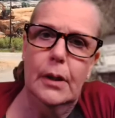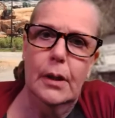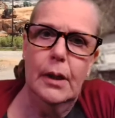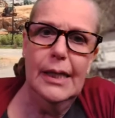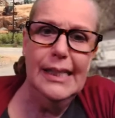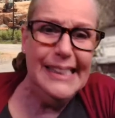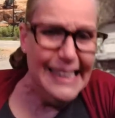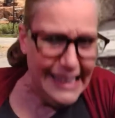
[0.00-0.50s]

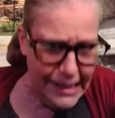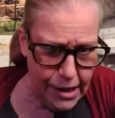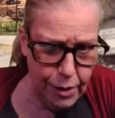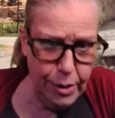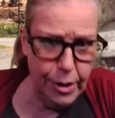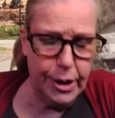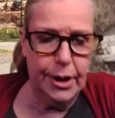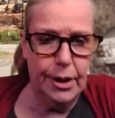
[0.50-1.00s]
is he a
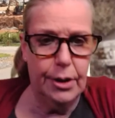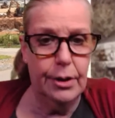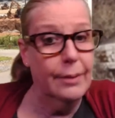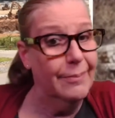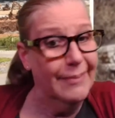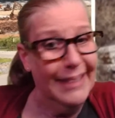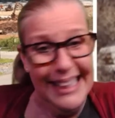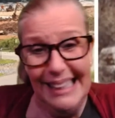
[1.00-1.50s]
serial killer?
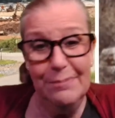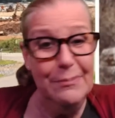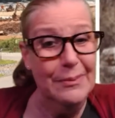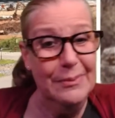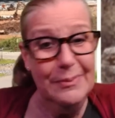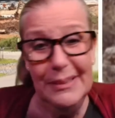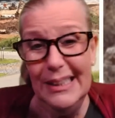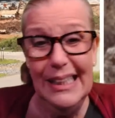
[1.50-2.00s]
My
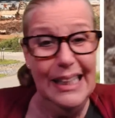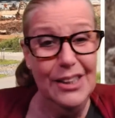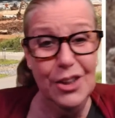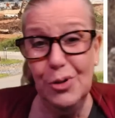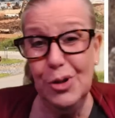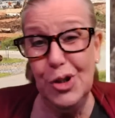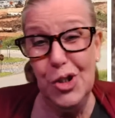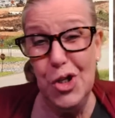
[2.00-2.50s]
answer
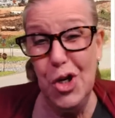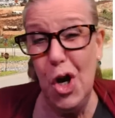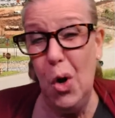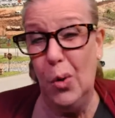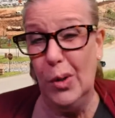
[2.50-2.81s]
is no.